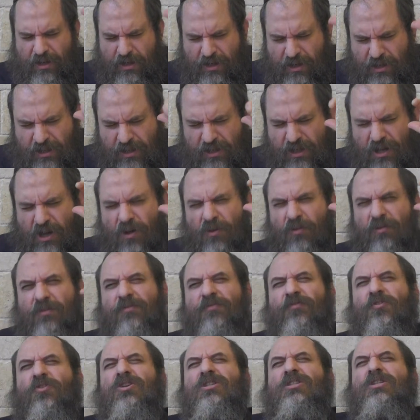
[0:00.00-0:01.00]

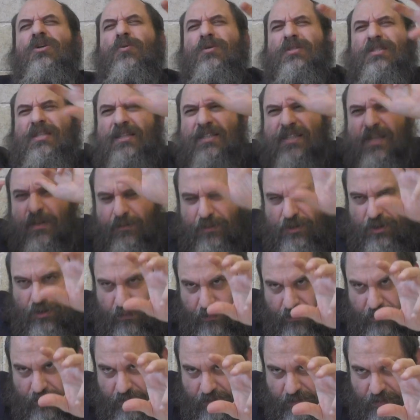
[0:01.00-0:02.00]
first there was the
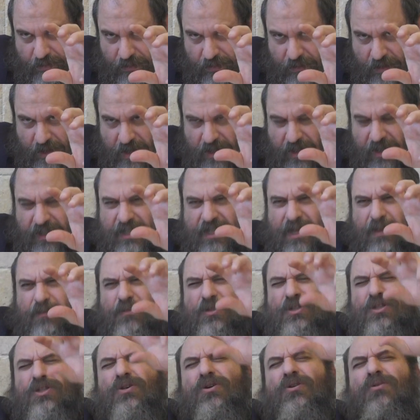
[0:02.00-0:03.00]
Tzimtzum. The
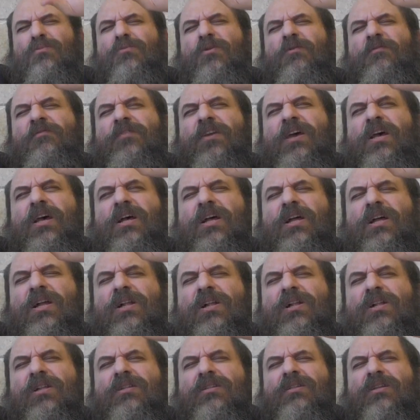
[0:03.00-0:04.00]
Tzimtzum
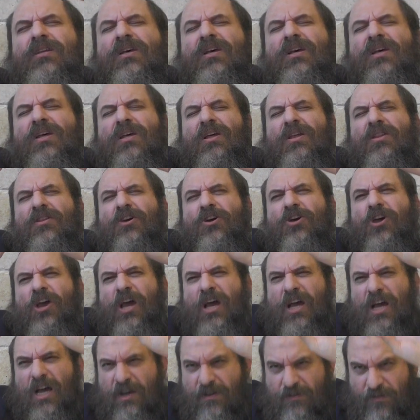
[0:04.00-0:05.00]
revealed the
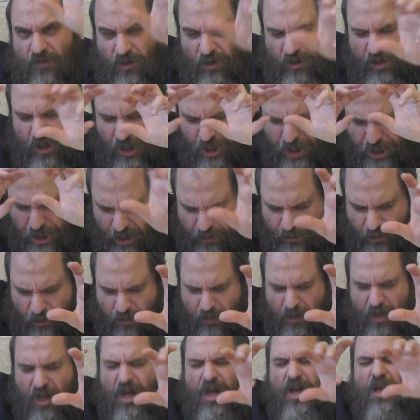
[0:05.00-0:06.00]
Keach HaGvul, the
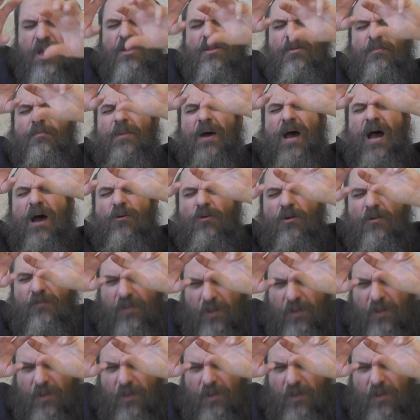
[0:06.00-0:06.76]
Reshimu, the power of